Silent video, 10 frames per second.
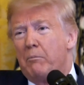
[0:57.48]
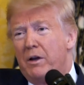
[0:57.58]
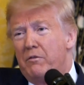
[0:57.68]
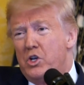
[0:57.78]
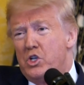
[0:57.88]

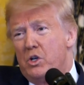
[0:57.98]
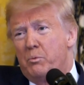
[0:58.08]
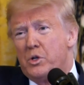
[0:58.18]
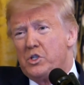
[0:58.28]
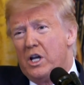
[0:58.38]
My vision
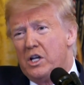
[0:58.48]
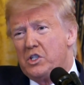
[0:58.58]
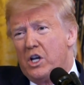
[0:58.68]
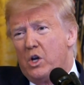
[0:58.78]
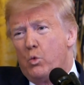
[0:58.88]

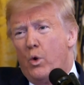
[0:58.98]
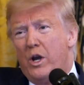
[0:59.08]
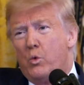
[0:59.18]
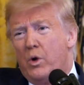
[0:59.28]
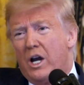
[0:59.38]
presents a
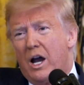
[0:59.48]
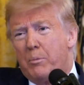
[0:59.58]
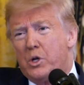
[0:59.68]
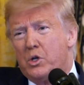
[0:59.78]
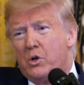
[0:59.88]
win win
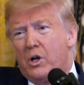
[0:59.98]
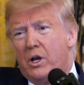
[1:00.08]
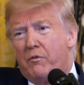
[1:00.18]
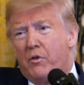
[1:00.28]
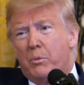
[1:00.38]

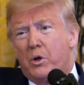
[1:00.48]
opportunity for